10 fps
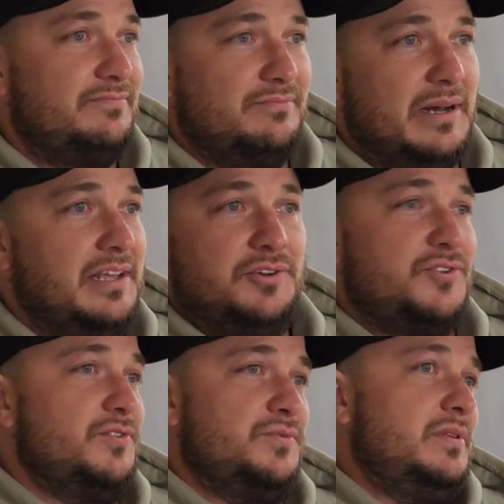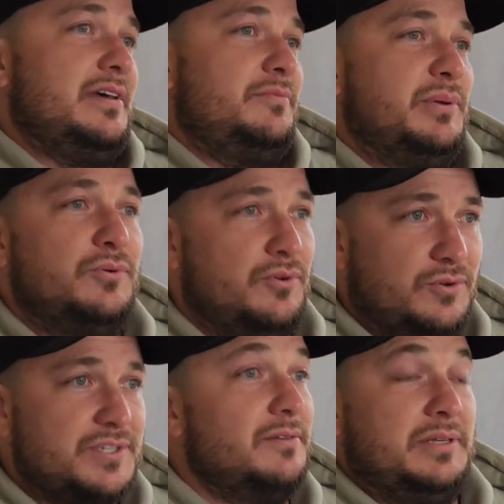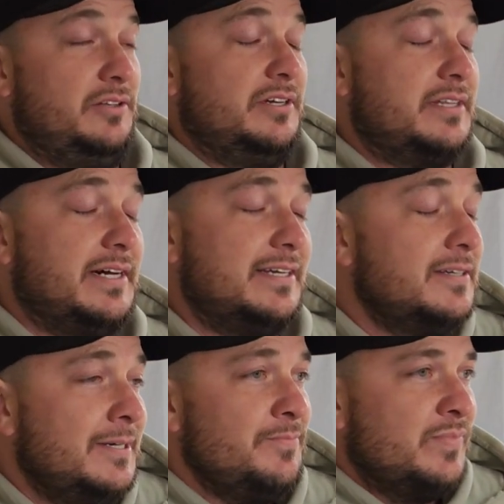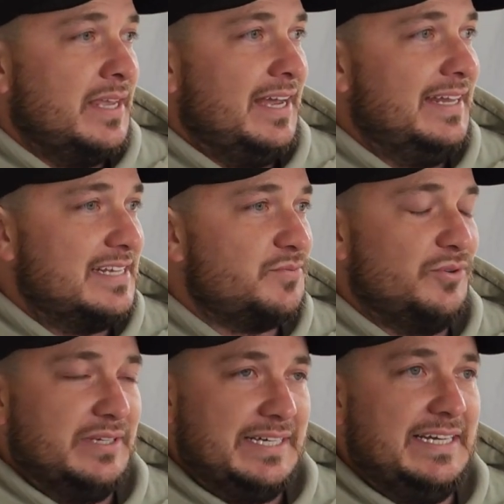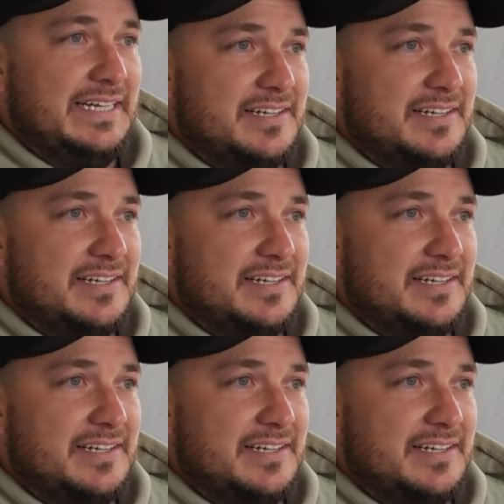money issues with that builder or something like that, and that's what they're getting.